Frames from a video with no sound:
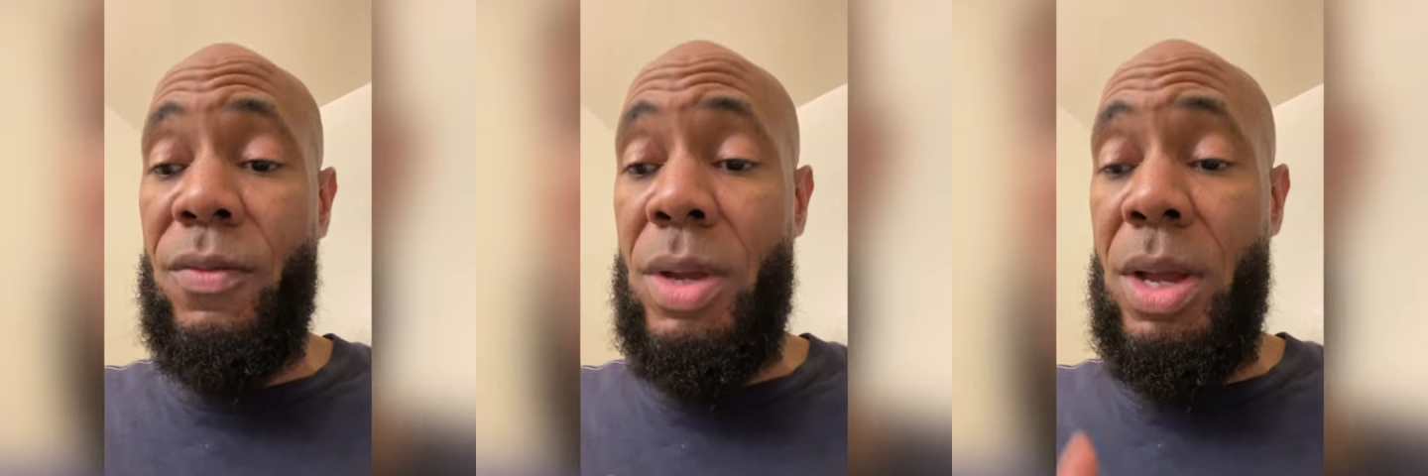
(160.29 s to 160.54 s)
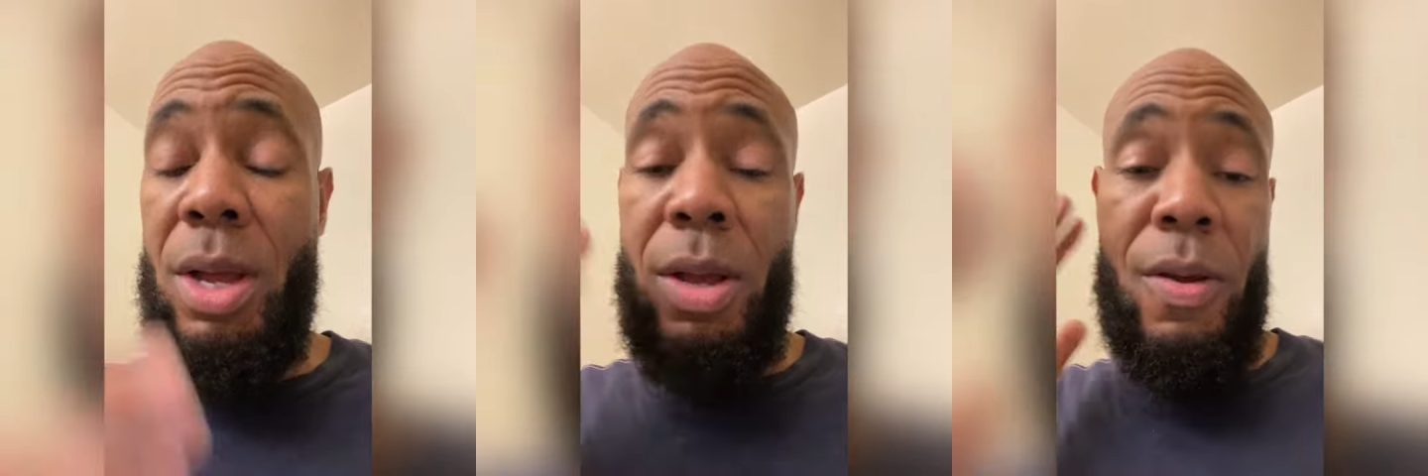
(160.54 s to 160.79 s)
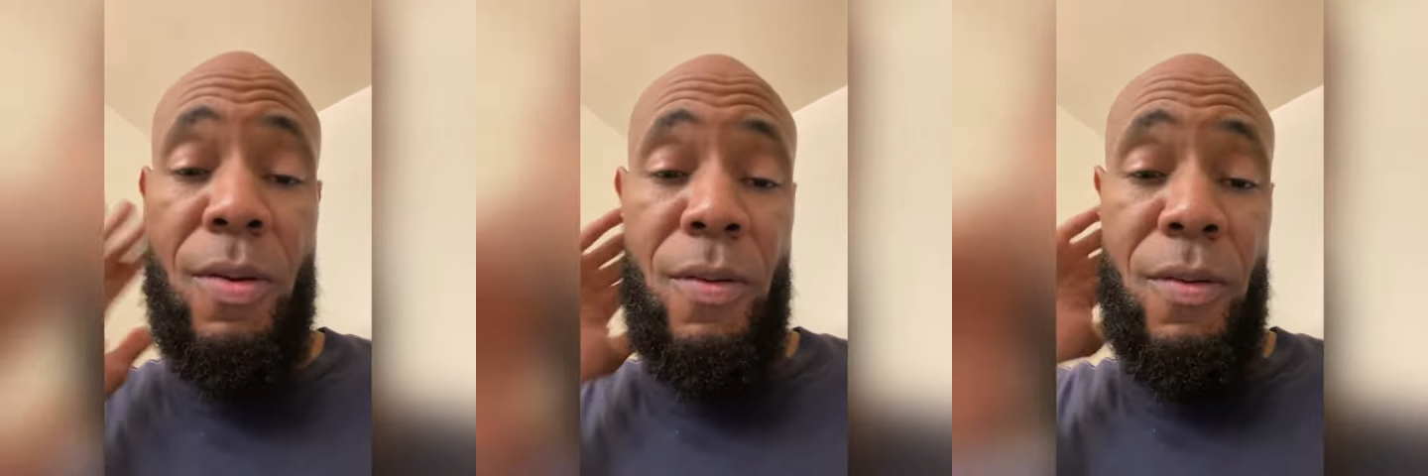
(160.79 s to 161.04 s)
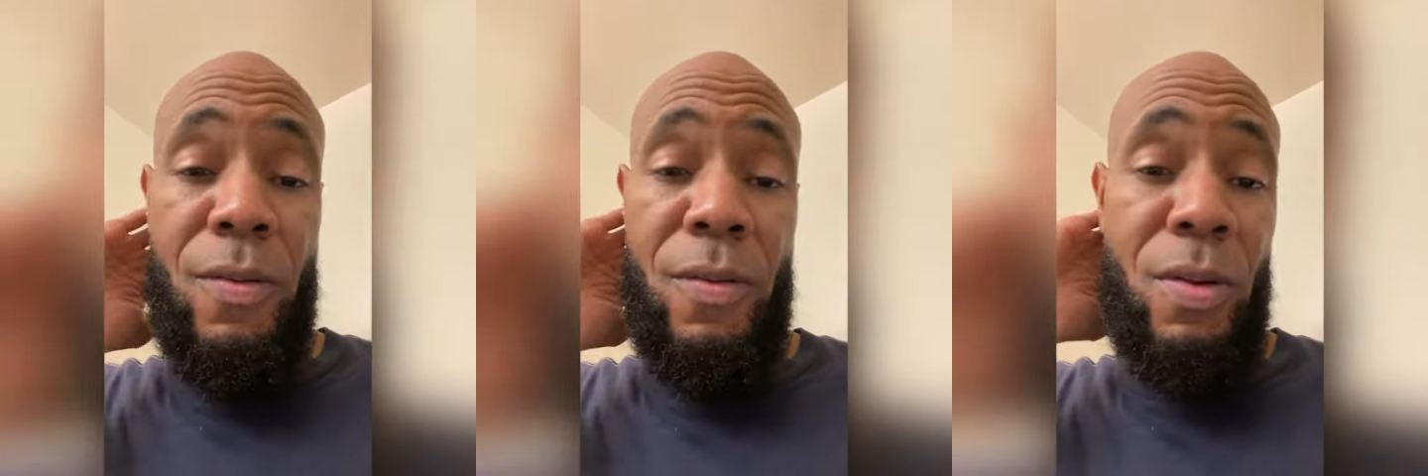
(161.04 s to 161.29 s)
to,
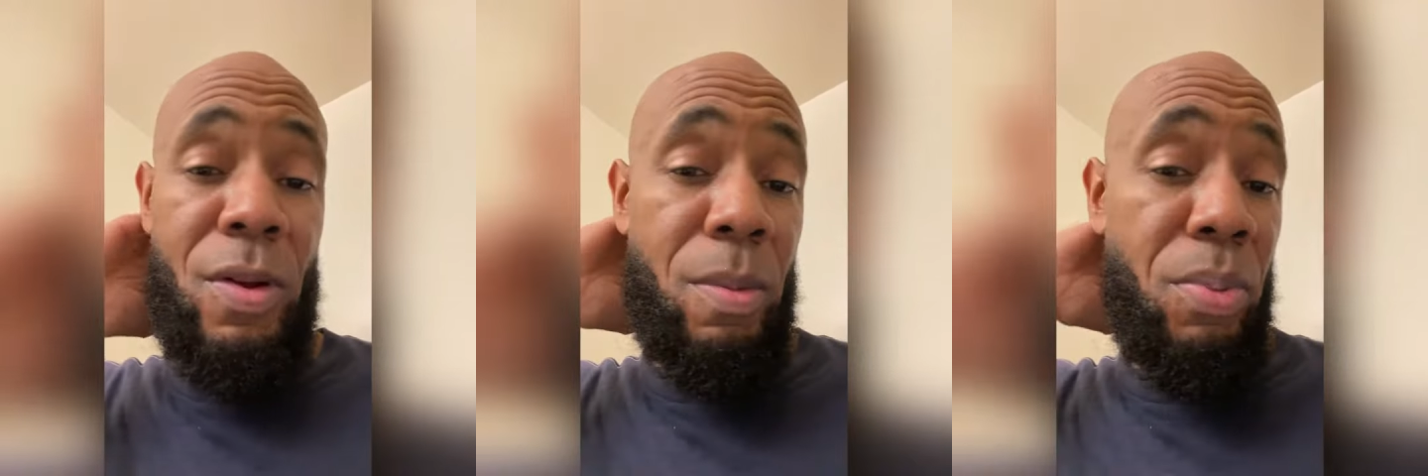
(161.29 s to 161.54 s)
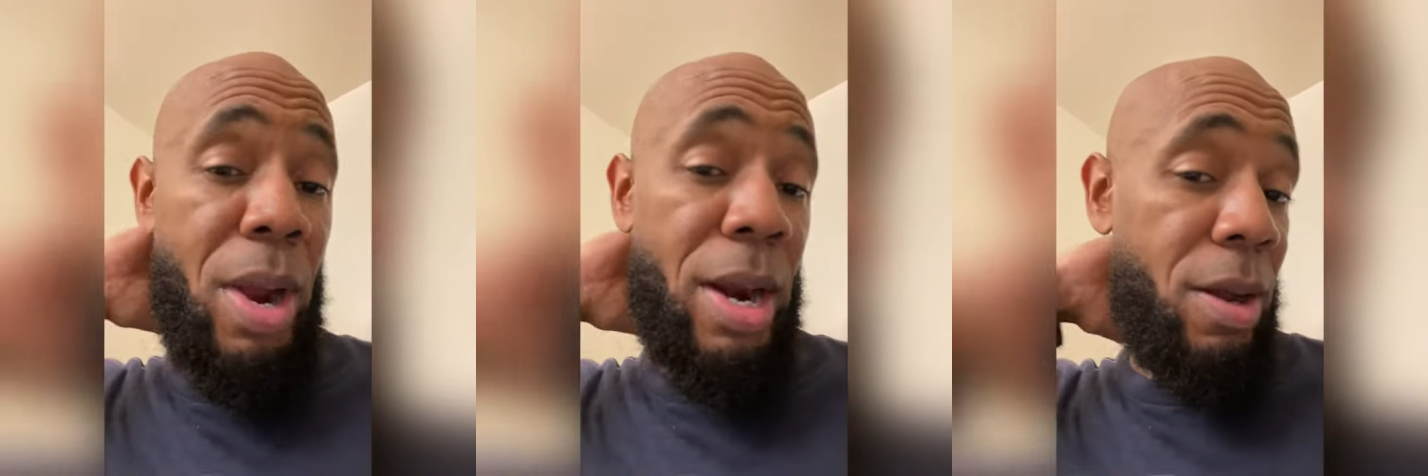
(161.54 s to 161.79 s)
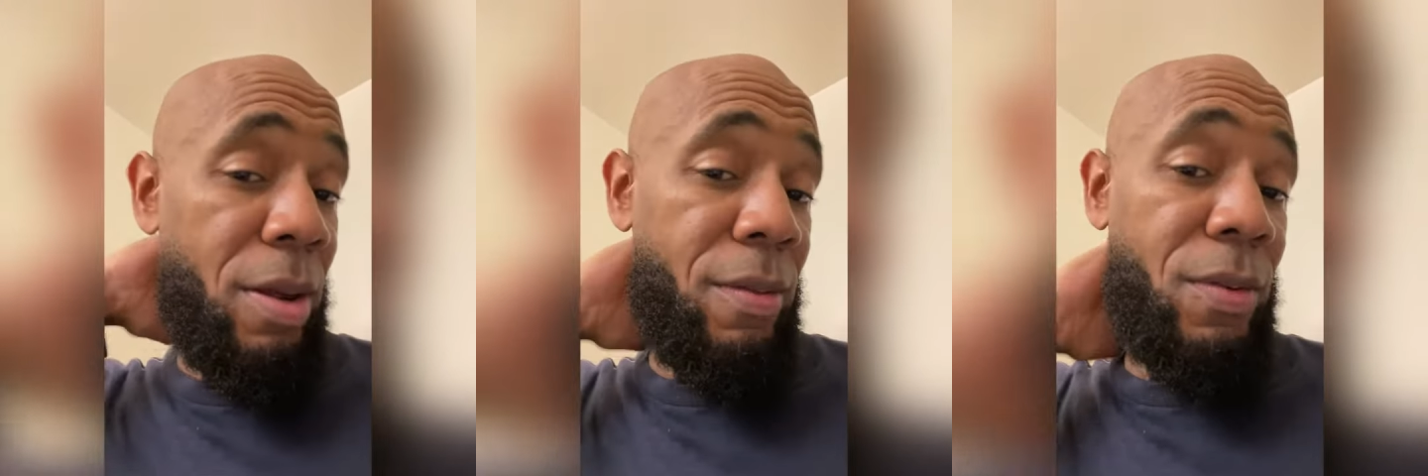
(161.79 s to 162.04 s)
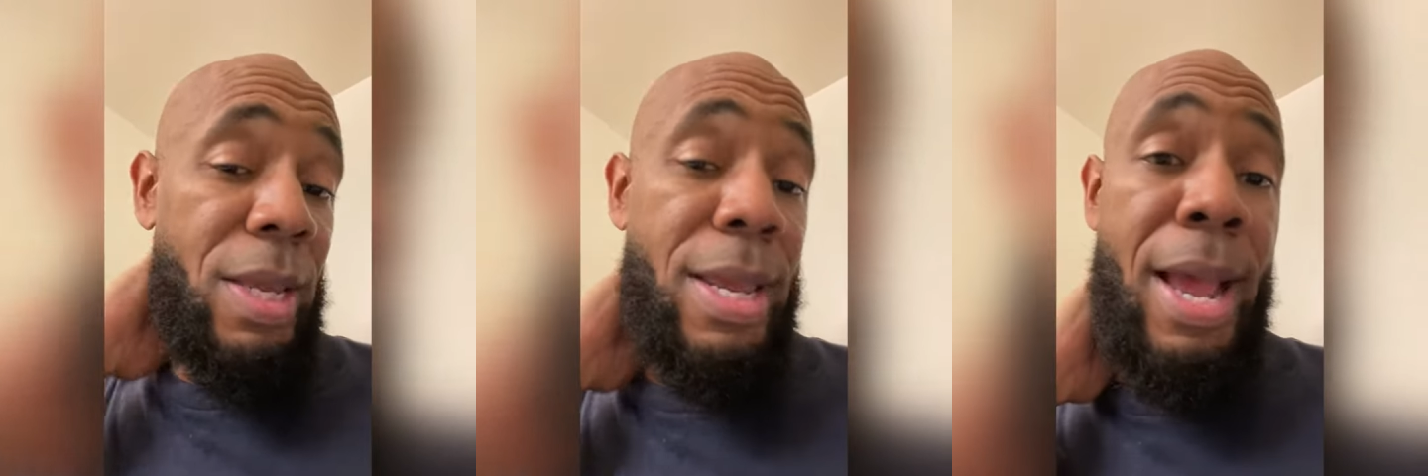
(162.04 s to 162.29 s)
good
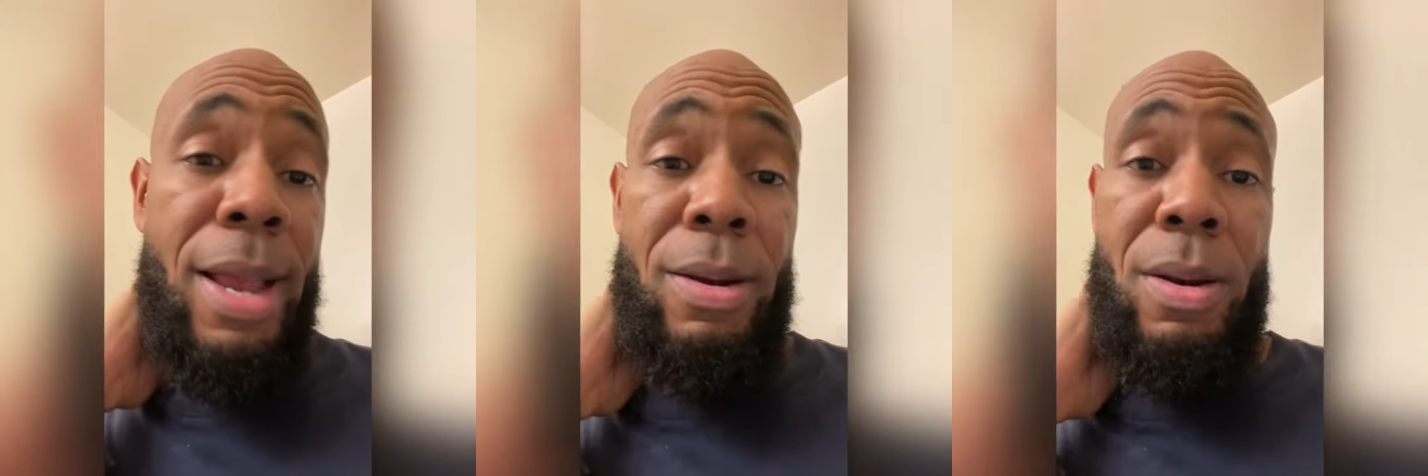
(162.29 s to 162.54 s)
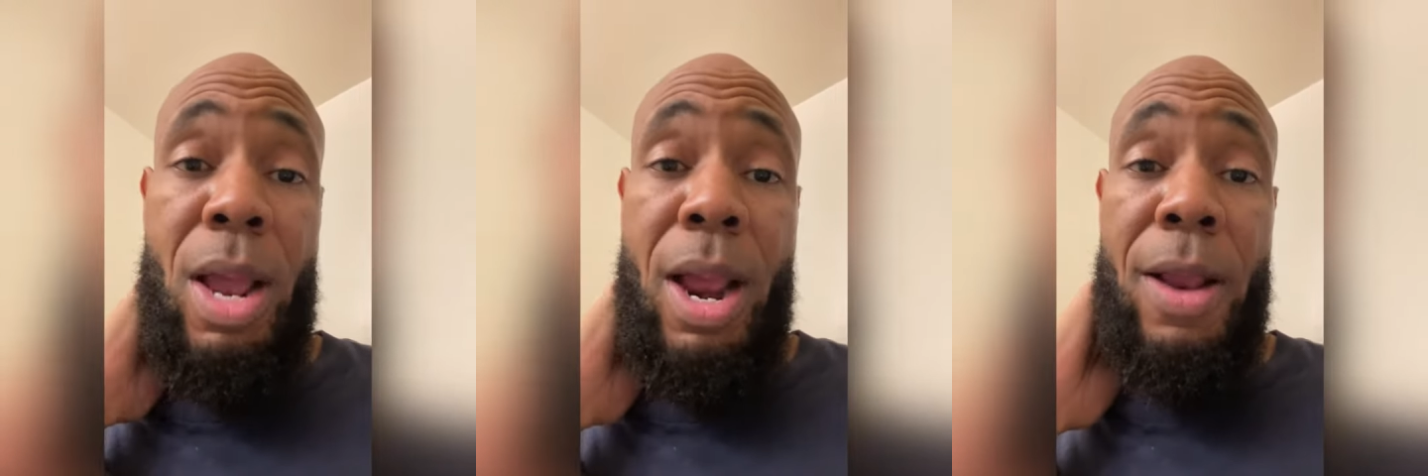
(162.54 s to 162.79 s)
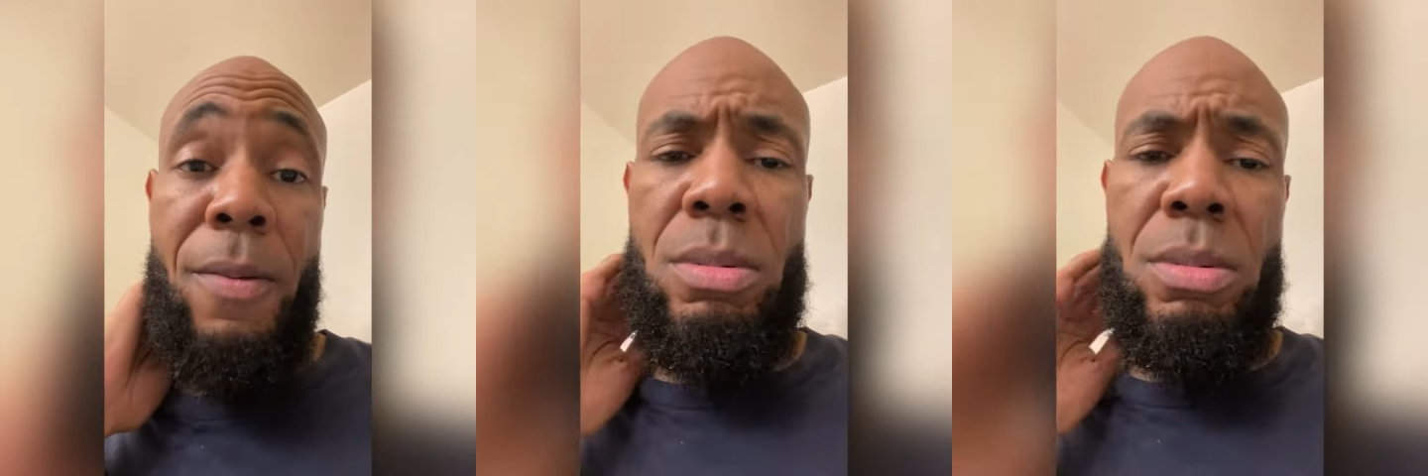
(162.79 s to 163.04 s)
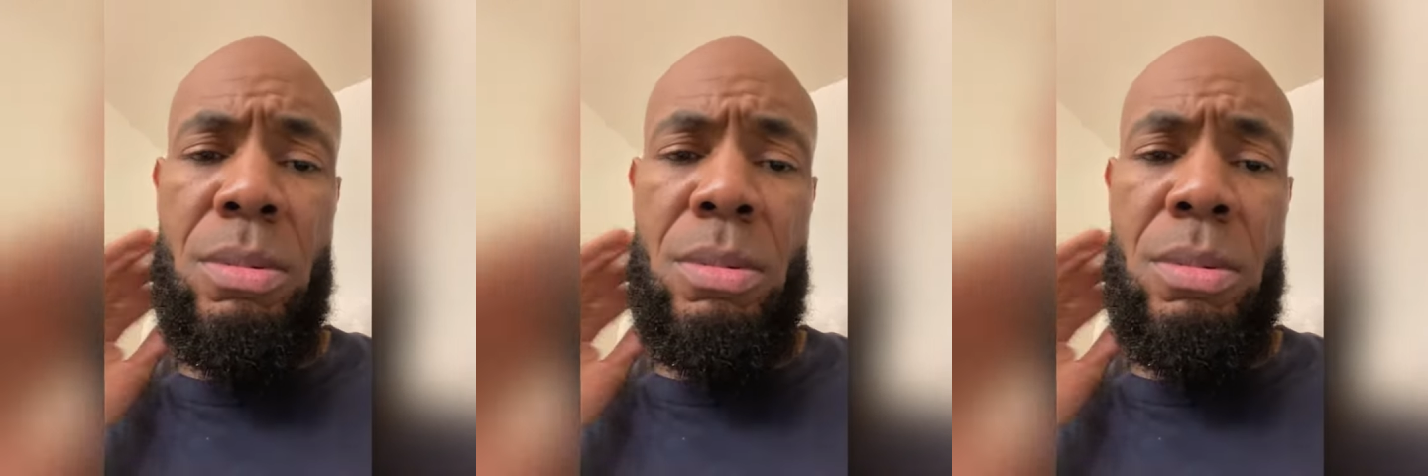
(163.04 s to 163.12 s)
product to get, all right?